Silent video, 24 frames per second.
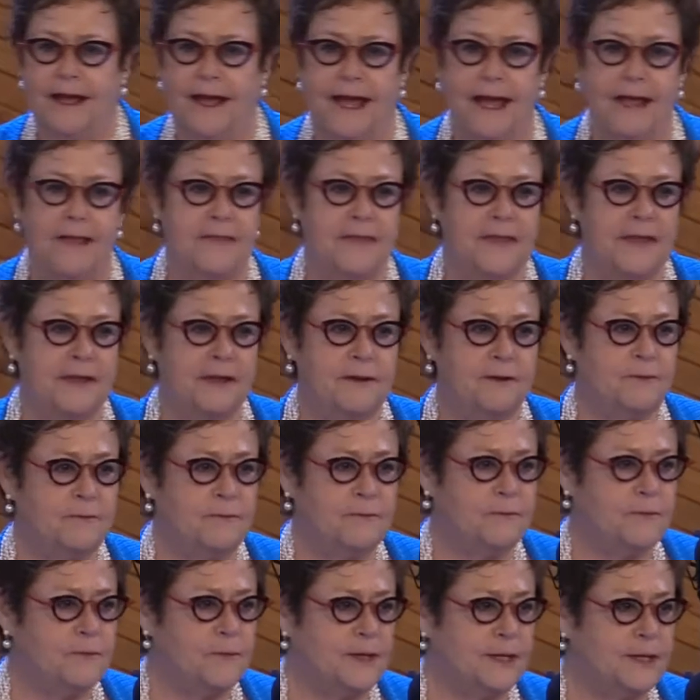And
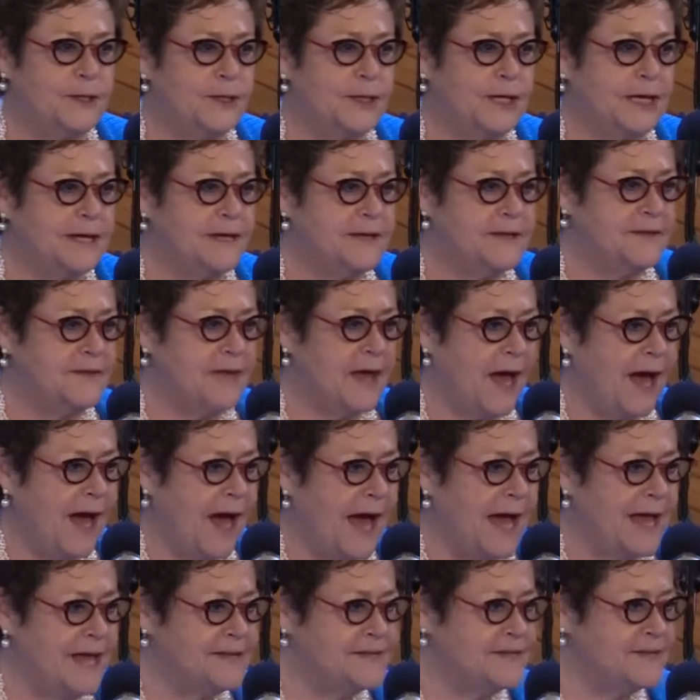then we look into the
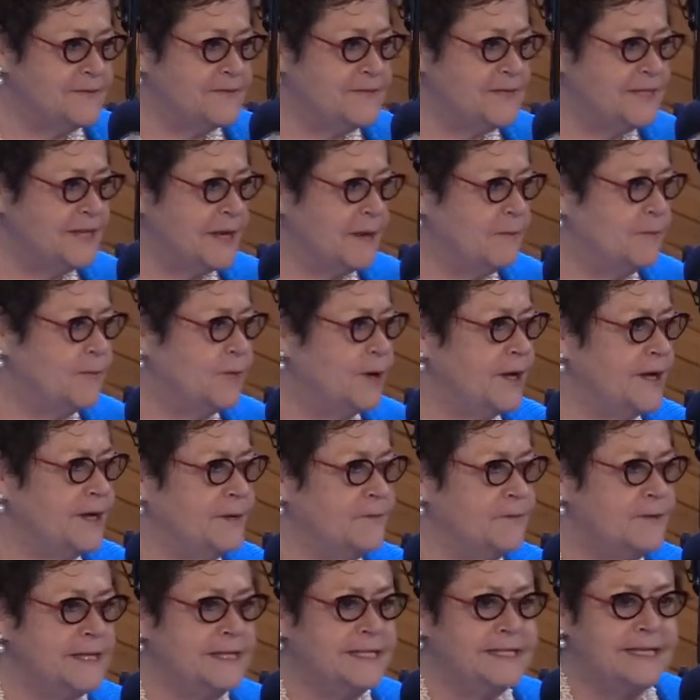eyes of someone
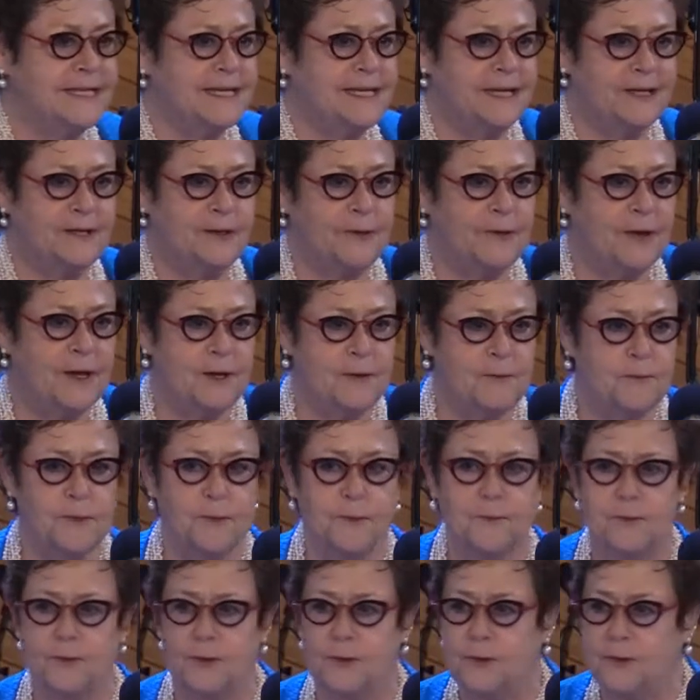and we see incredible
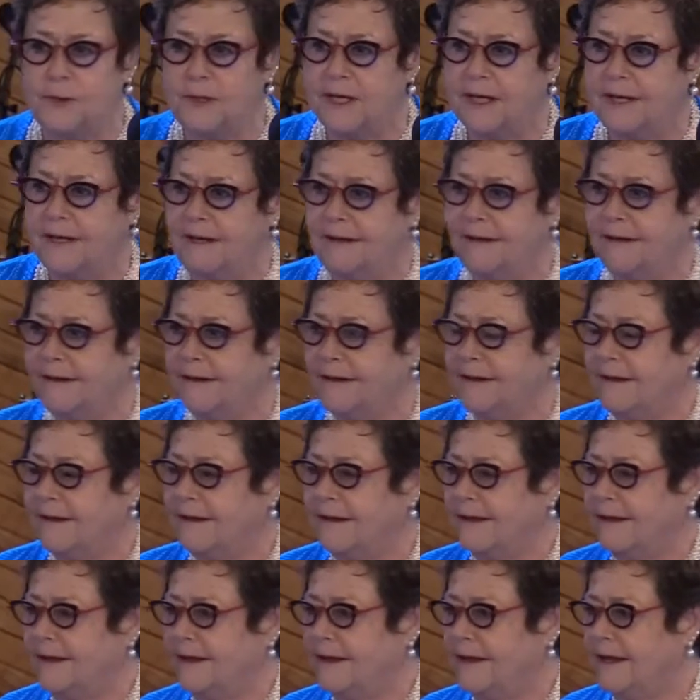beauty,
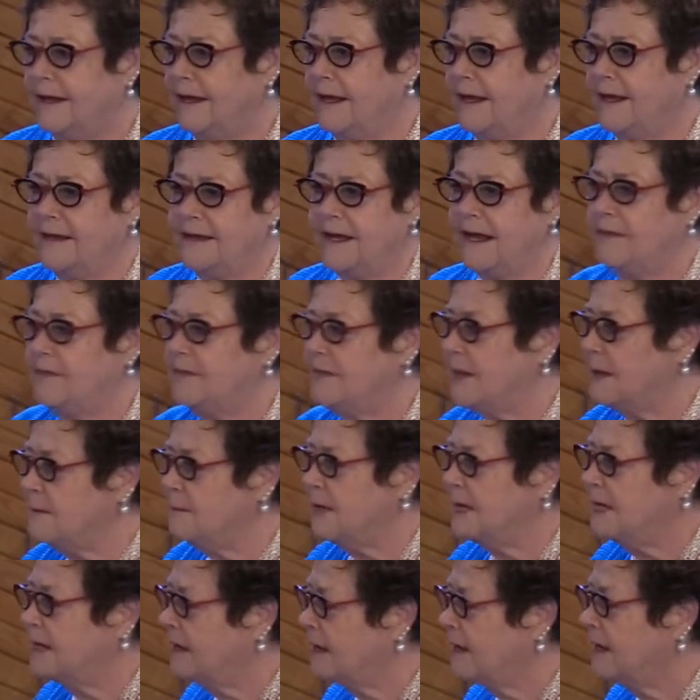and yet they
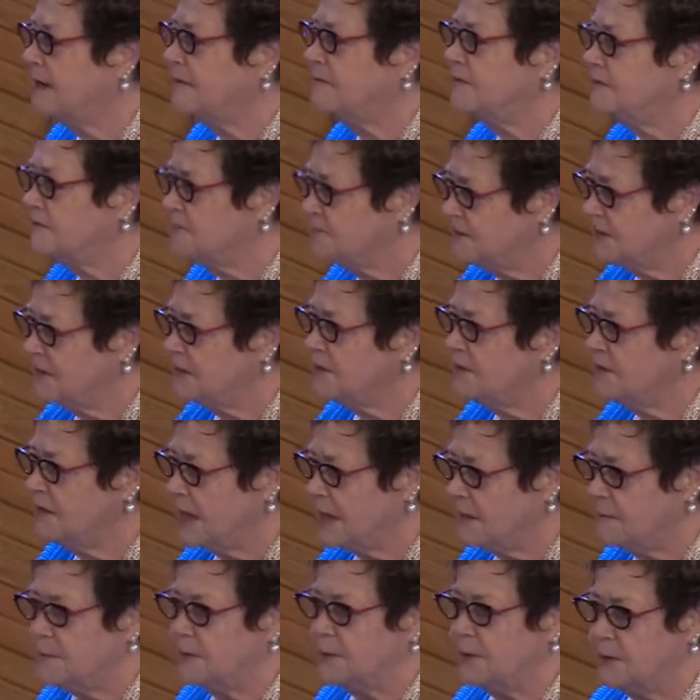may not even feel
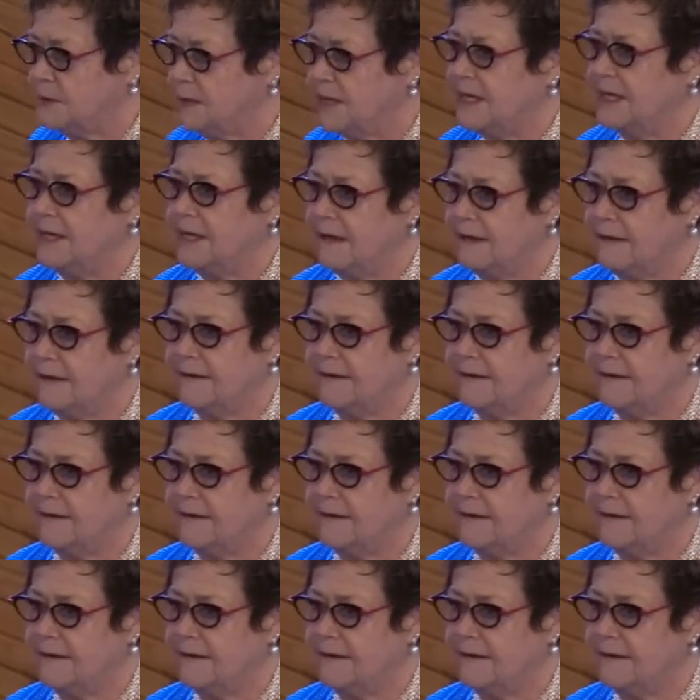that beauty,